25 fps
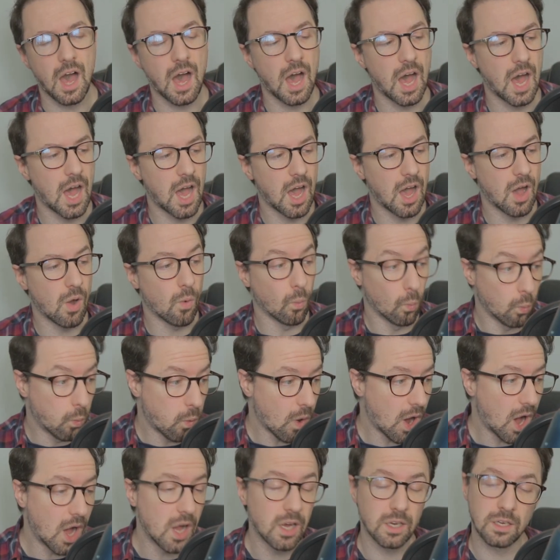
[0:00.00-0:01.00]

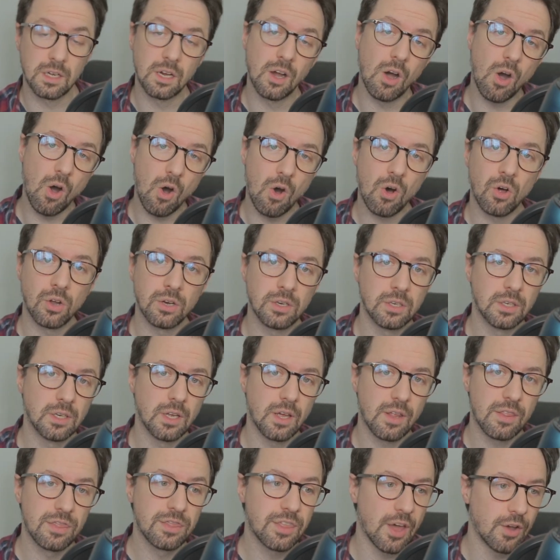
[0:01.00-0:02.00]
work
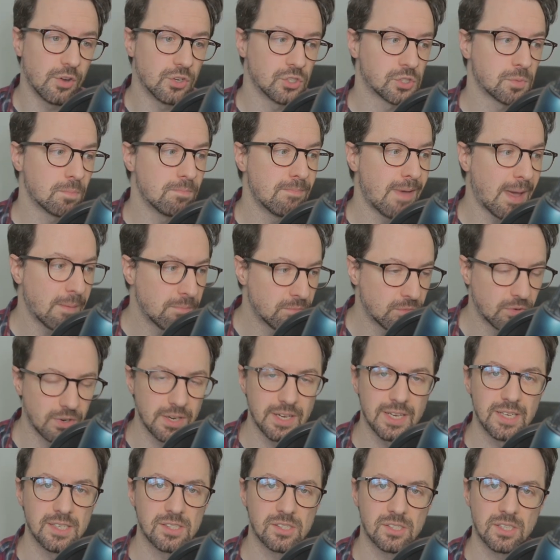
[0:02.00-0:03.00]
on those
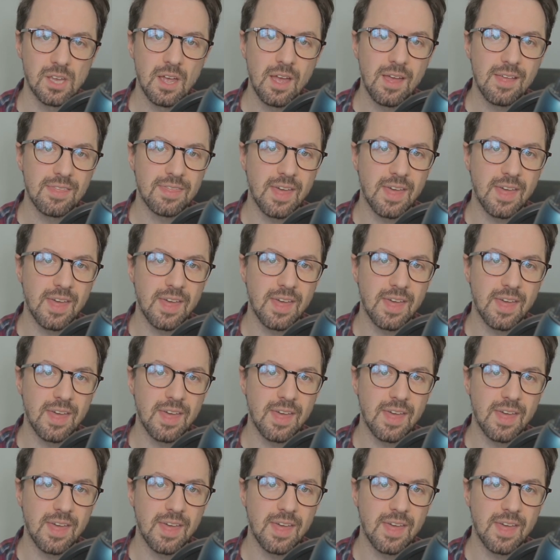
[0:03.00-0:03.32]
memories